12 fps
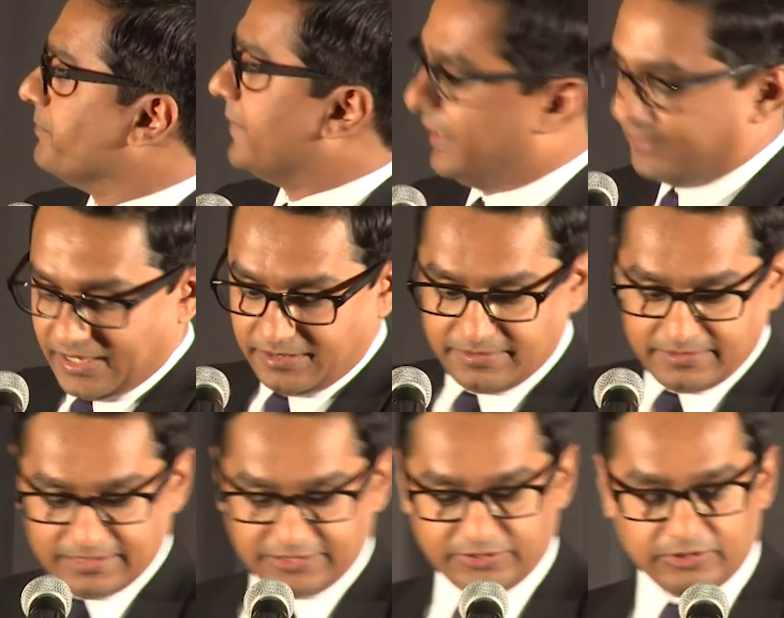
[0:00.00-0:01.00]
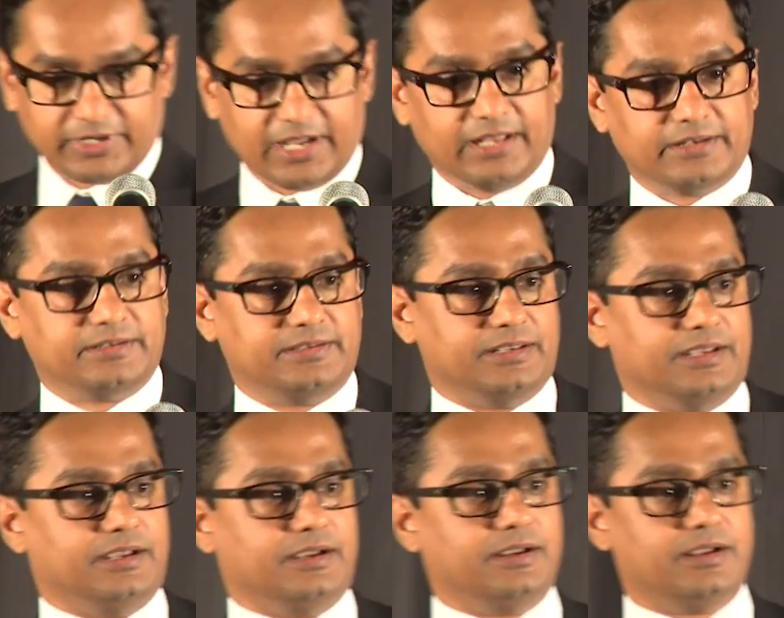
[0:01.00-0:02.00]
And then let's look at
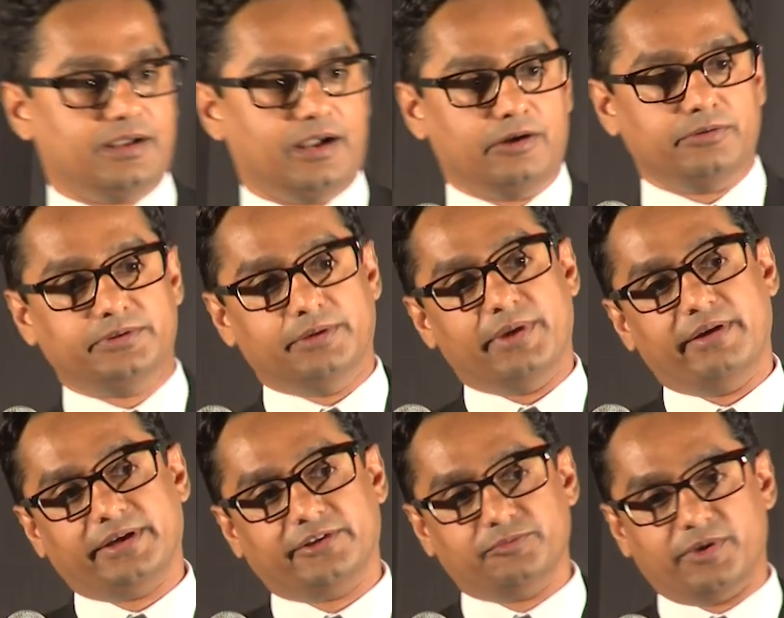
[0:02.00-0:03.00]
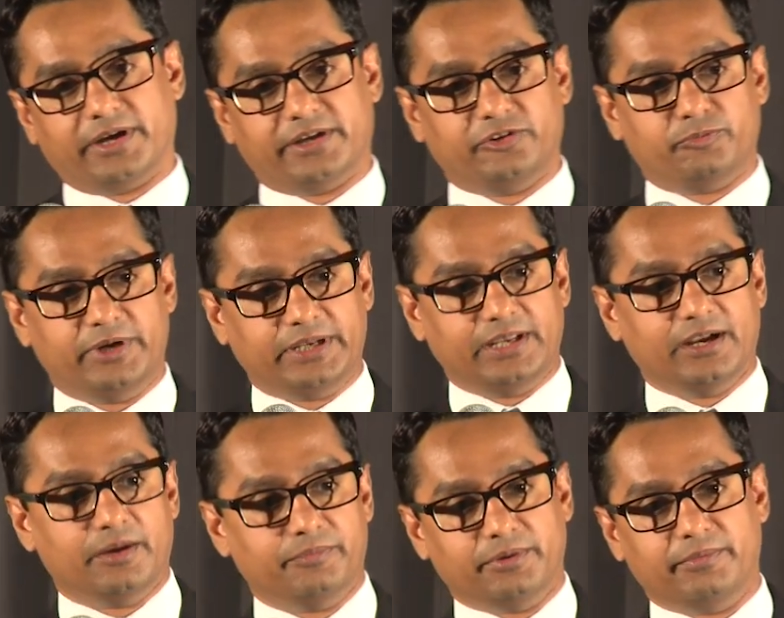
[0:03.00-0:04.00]
how the Americas market is breaking
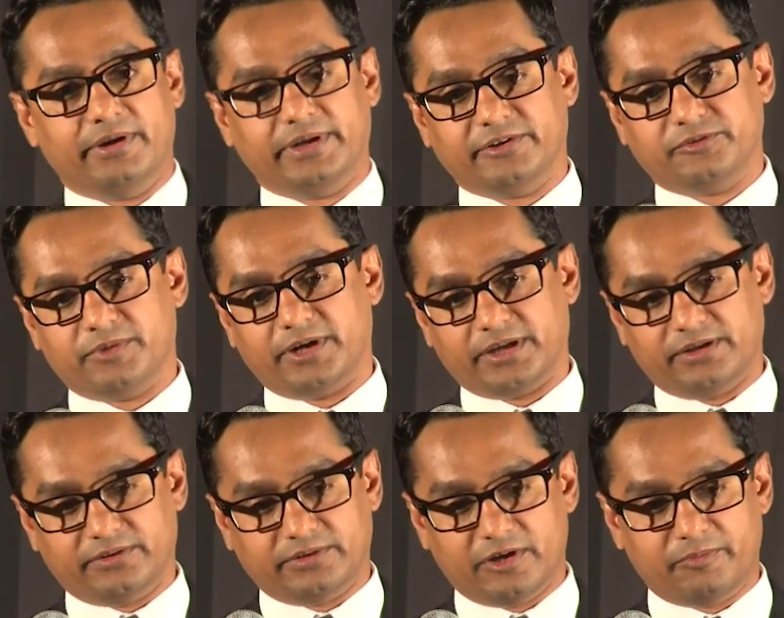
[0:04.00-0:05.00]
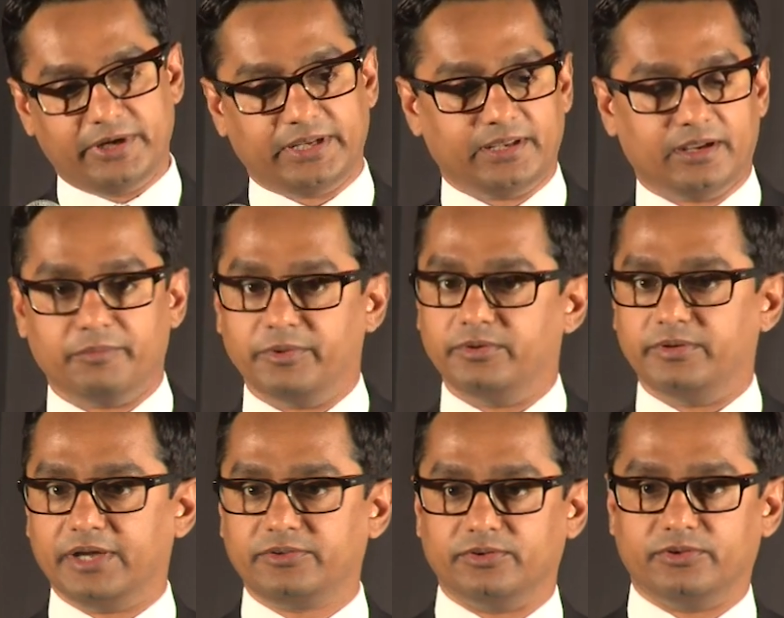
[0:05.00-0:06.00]
up. The Americas market is now breaking up into
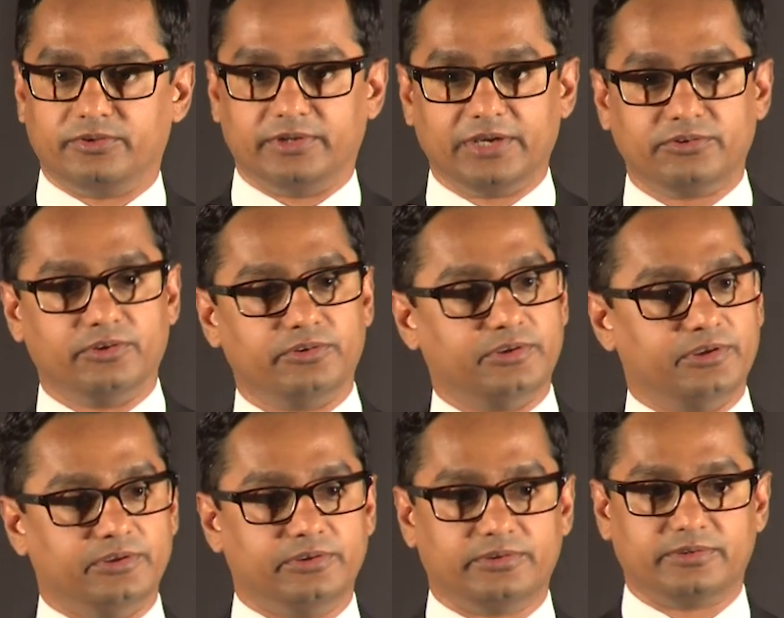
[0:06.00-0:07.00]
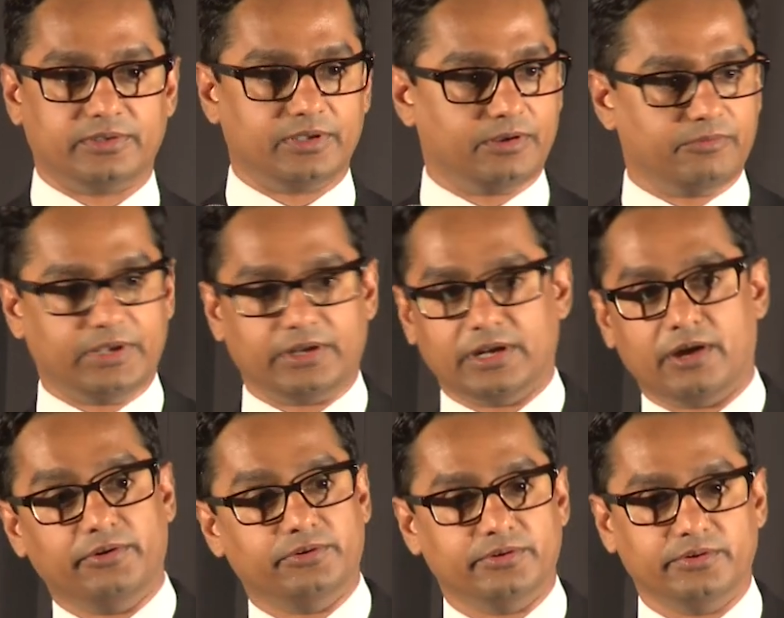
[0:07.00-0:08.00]
Dexos. So Dexos is, we are
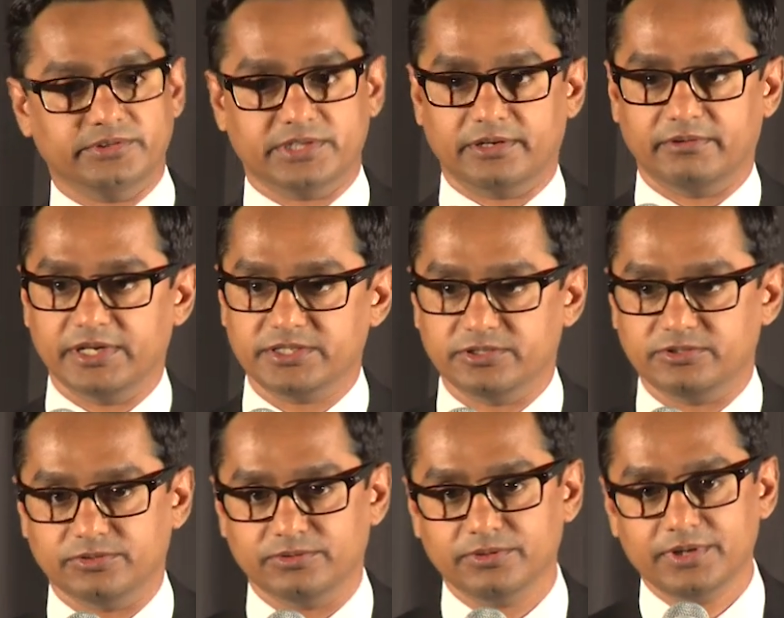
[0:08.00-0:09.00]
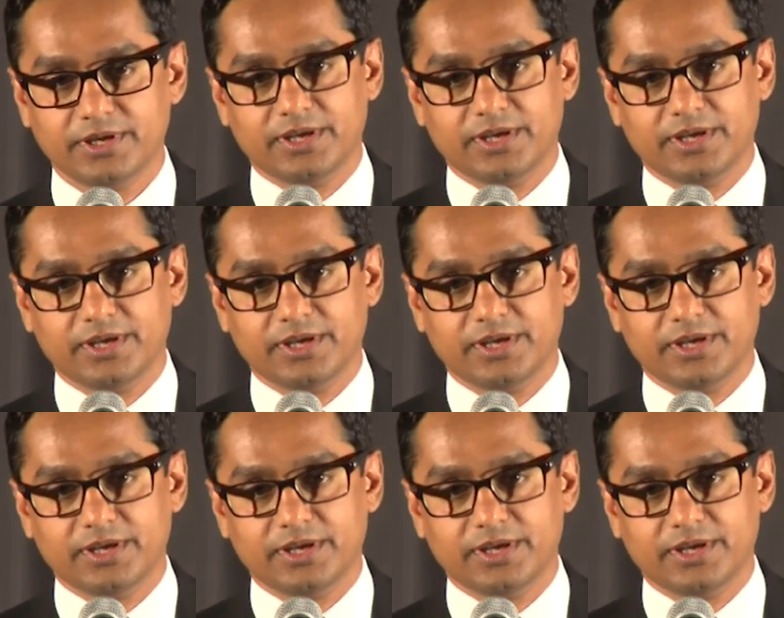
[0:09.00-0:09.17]
now into generation 2.